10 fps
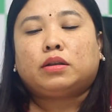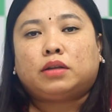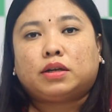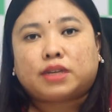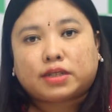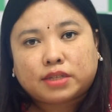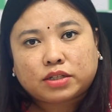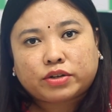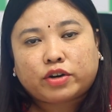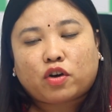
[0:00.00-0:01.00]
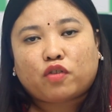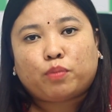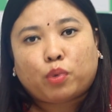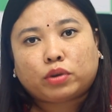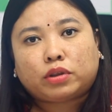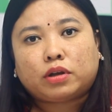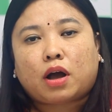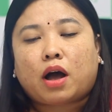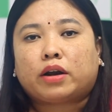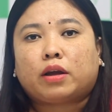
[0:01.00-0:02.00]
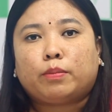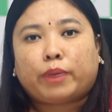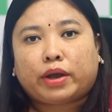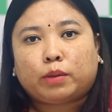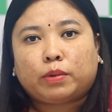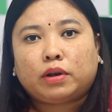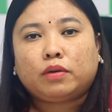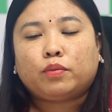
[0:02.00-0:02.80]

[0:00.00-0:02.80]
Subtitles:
The success rate of both are comparable.